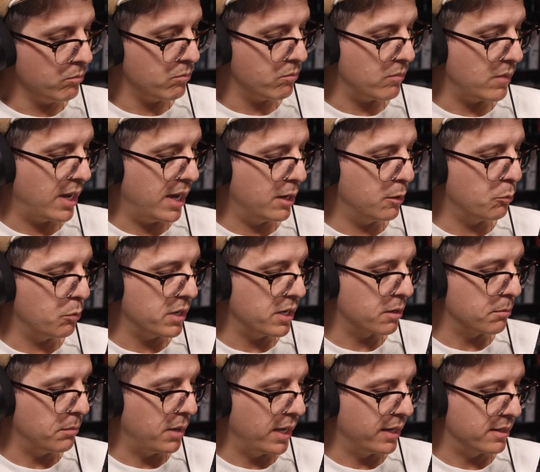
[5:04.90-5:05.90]
Now we are
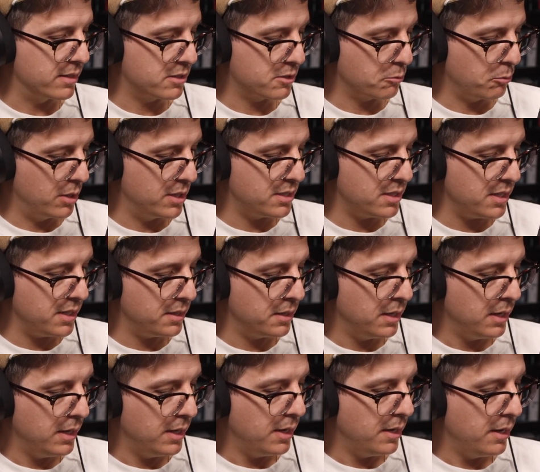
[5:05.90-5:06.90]
-20.
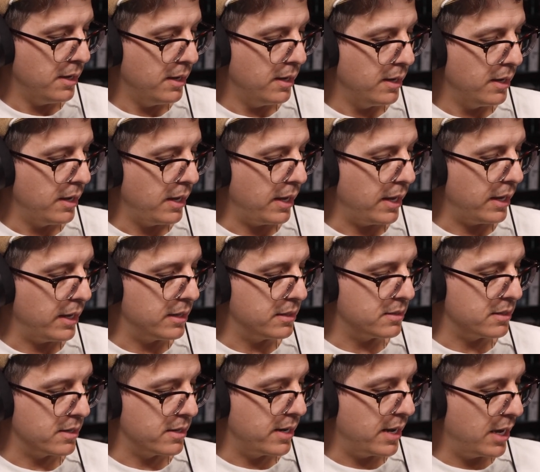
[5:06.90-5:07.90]

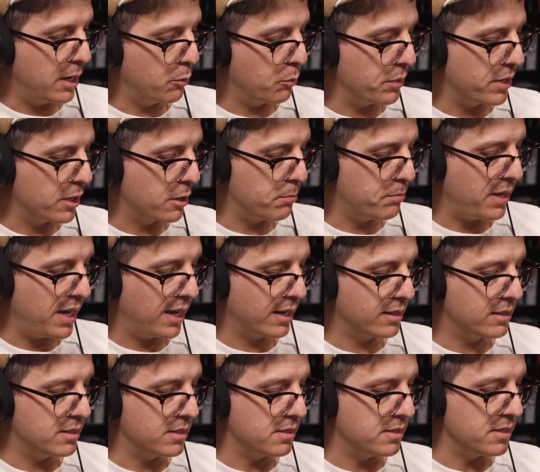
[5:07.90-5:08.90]
And now we are
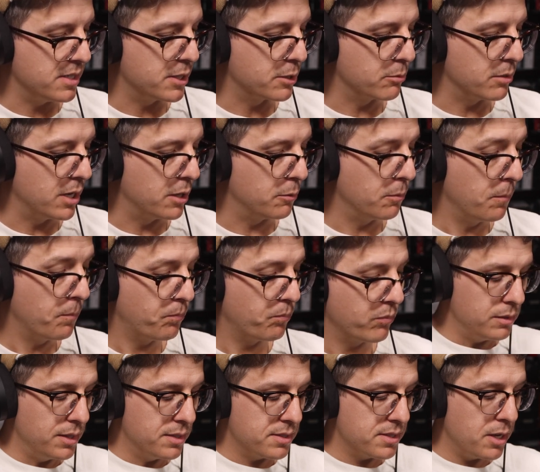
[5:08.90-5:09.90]
back to 0.
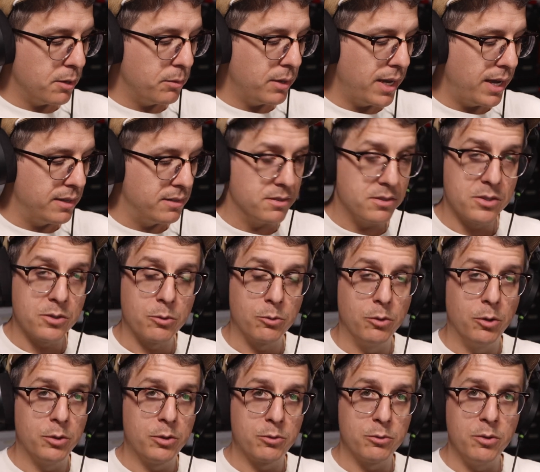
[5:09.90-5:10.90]
Let's go ahead and
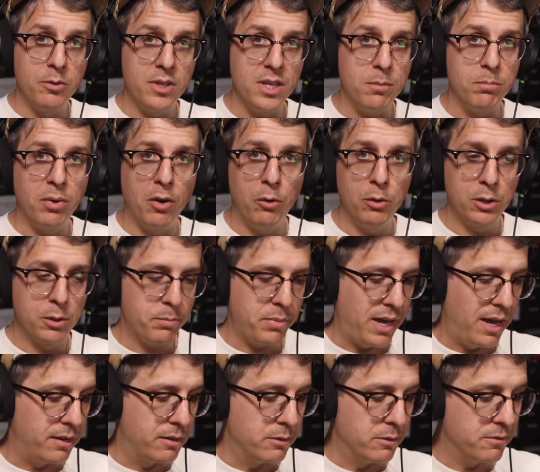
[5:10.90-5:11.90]
scroll through the polar
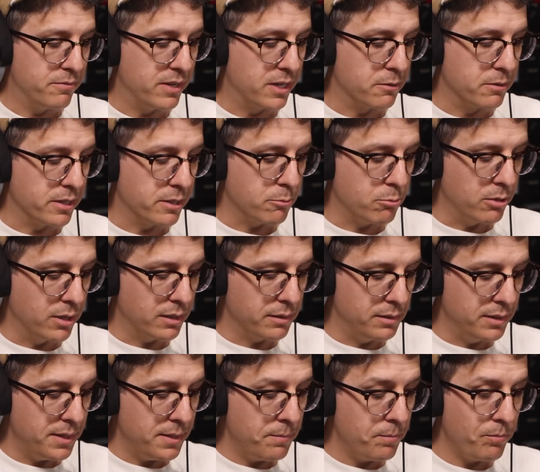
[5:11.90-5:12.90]
patterns very
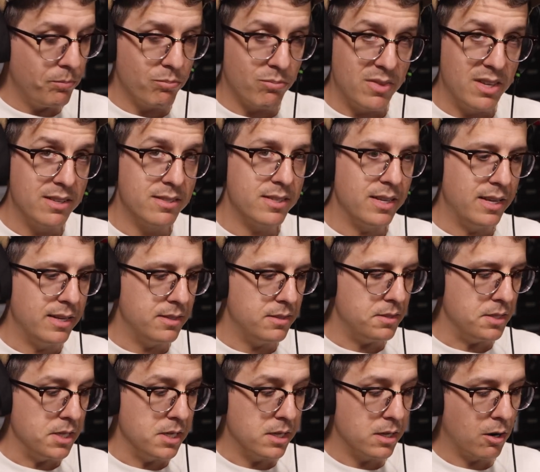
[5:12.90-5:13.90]
quickly. This is
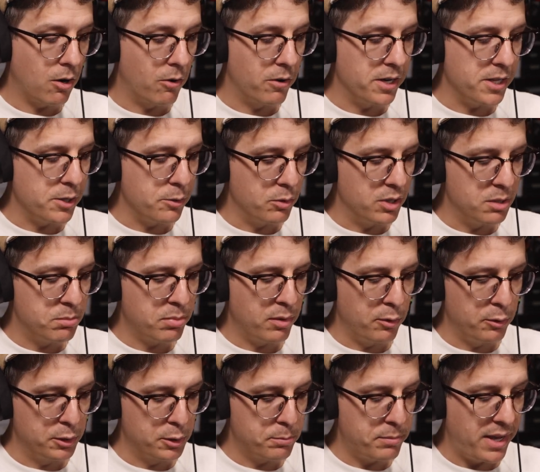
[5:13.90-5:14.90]
the cardioid
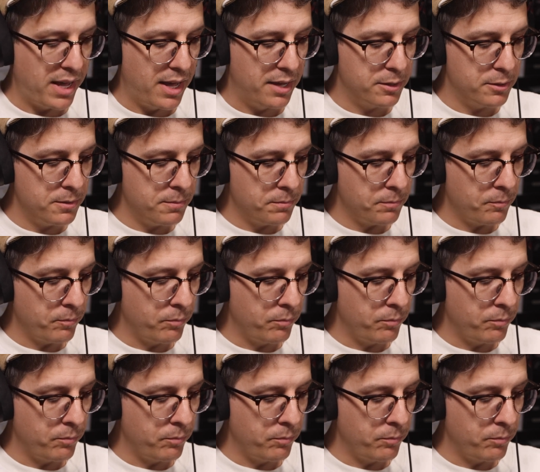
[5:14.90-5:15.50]
polar pattern.